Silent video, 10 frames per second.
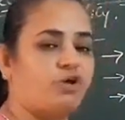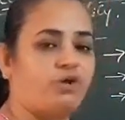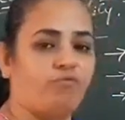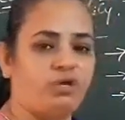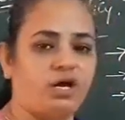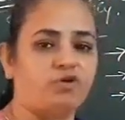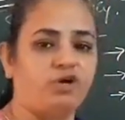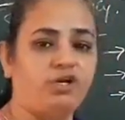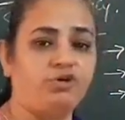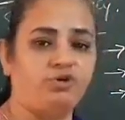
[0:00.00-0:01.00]
we are
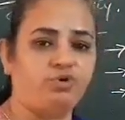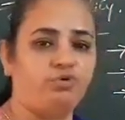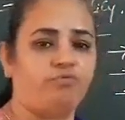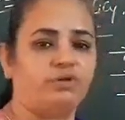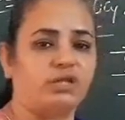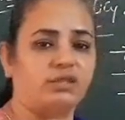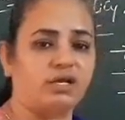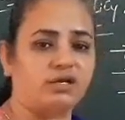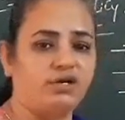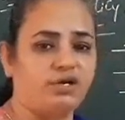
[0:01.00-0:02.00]
going to do with
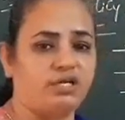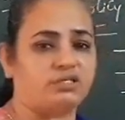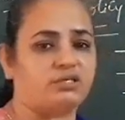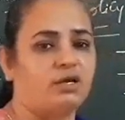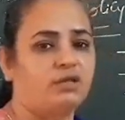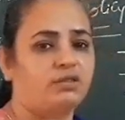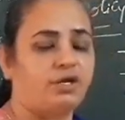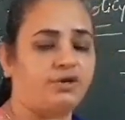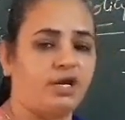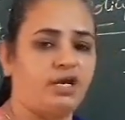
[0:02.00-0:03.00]
other countries. The
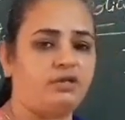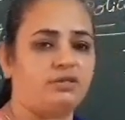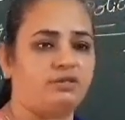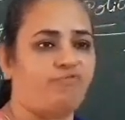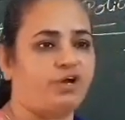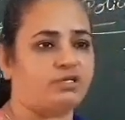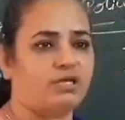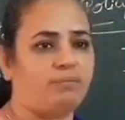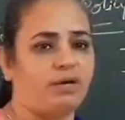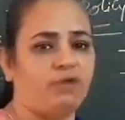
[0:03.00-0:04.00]
trade, for
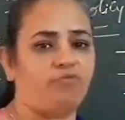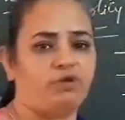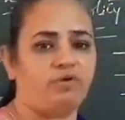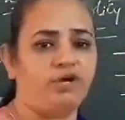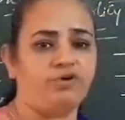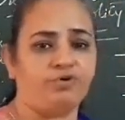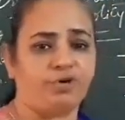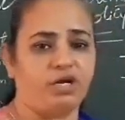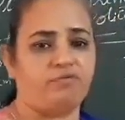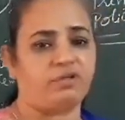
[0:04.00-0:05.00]
example, we want to
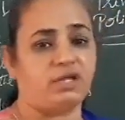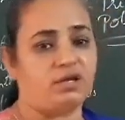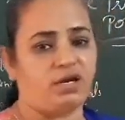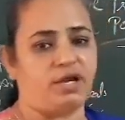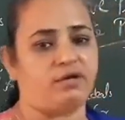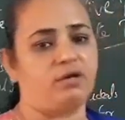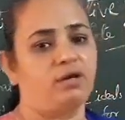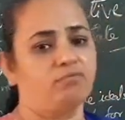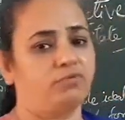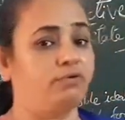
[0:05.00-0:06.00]
trade with England,
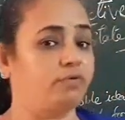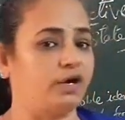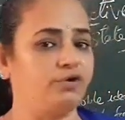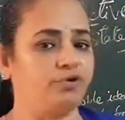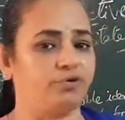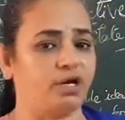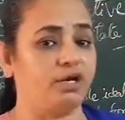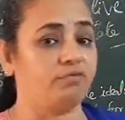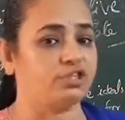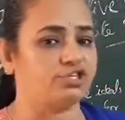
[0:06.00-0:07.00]
we want to
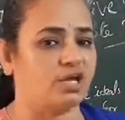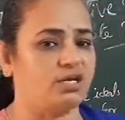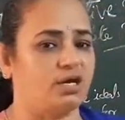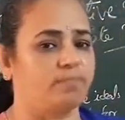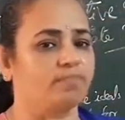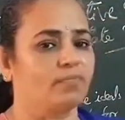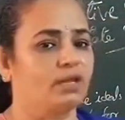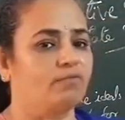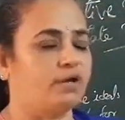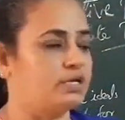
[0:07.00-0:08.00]
trade with China.
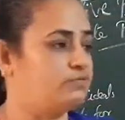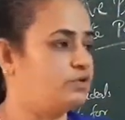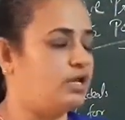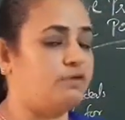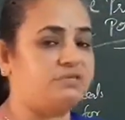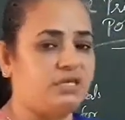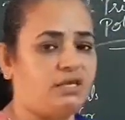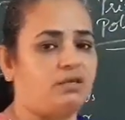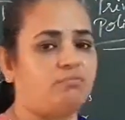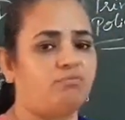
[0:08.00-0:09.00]
As we have
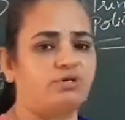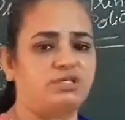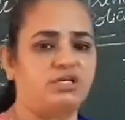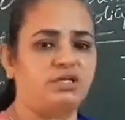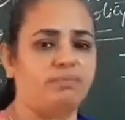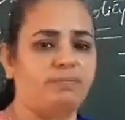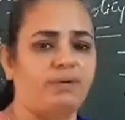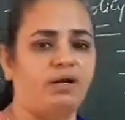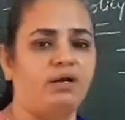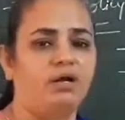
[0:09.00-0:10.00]
seen, mostly the
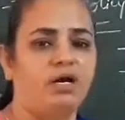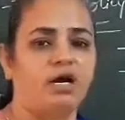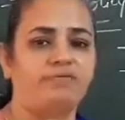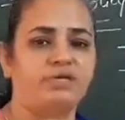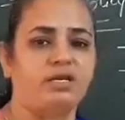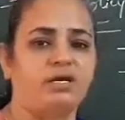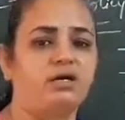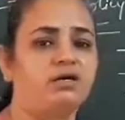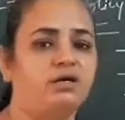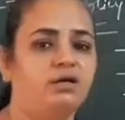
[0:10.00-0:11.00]
people of China